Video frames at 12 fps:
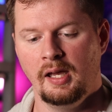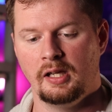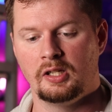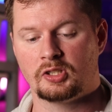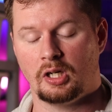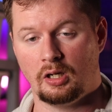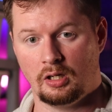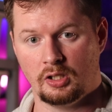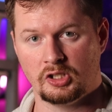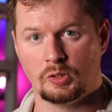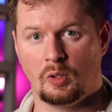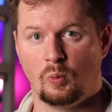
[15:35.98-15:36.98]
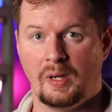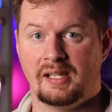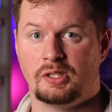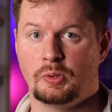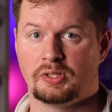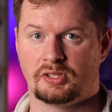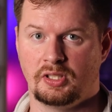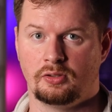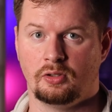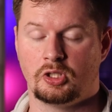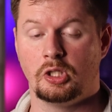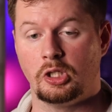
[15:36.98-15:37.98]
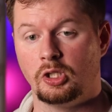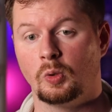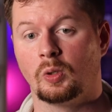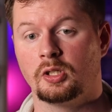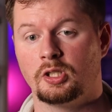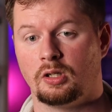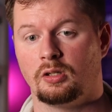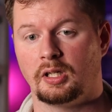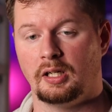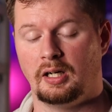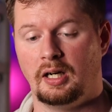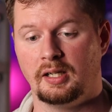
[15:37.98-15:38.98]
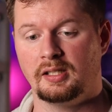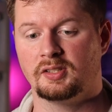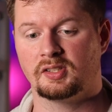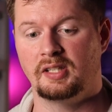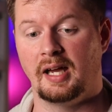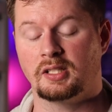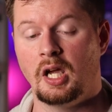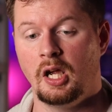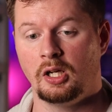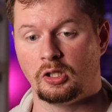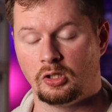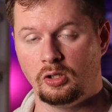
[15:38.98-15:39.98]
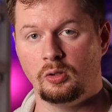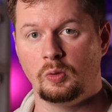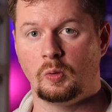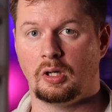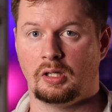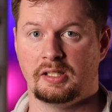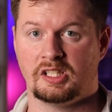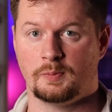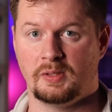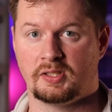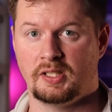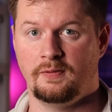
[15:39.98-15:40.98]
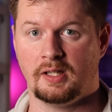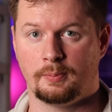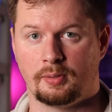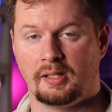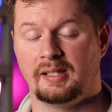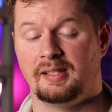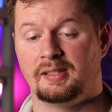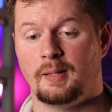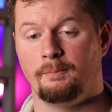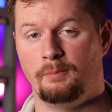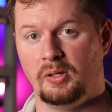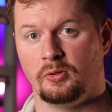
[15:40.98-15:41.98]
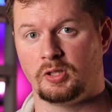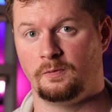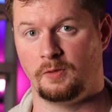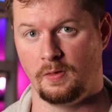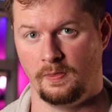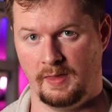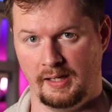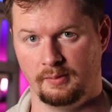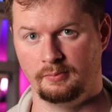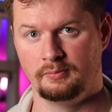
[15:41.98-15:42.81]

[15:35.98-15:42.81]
it is also a way to signal to your target audience that you are a specific brand built for them.